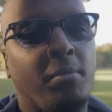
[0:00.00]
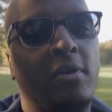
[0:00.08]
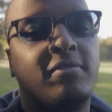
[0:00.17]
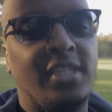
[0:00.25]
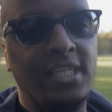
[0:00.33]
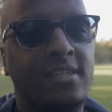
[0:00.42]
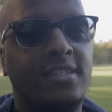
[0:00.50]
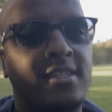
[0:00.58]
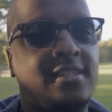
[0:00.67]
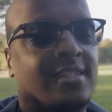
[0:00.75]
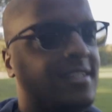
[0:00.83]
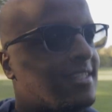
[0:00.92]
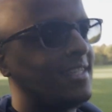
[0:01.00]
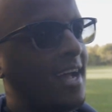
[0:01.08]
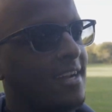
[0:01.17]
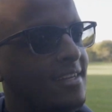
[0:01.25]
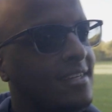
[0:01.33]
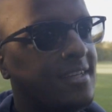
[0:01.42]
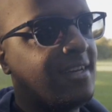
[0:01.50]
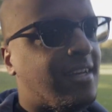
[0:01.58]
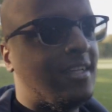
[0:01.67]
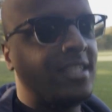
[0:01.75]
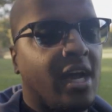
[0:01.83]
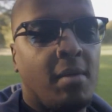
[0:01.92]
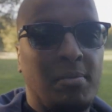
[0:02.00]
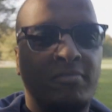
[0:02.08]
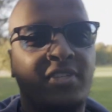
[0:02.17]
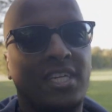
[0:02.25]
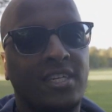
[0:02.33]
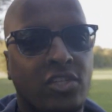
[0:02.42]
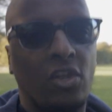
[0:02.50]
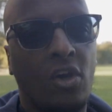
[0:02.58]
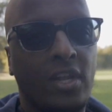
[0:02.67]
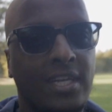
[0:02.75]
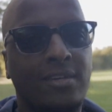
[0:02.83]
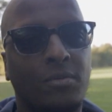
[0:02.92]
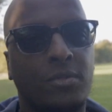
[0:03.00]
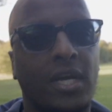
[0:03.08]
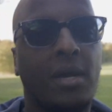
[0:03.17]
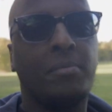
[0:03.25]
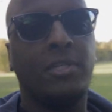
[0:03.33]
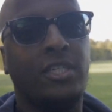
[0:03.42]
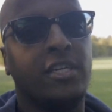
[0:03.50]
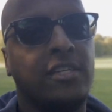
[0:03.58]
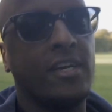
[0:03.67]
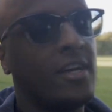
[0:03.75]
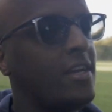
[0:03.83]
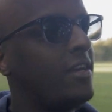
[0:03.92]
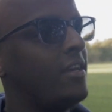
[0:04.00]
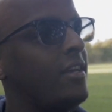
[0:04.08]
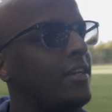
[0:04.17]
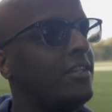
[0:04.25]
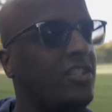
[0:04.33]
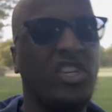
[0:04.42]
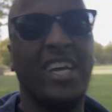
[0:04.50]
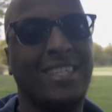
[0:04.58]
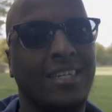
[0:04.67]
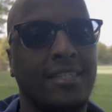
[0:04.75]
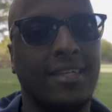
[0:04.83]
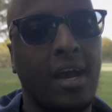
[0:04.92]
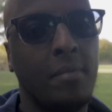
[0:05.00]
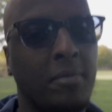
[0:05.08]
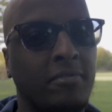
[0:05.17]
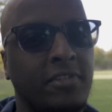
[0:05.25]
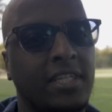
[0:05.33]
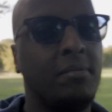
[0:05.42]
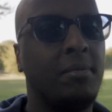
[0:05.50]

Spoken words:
of my hand just to get a good frame. Now, to be fair, that's exactly what I wanted it to be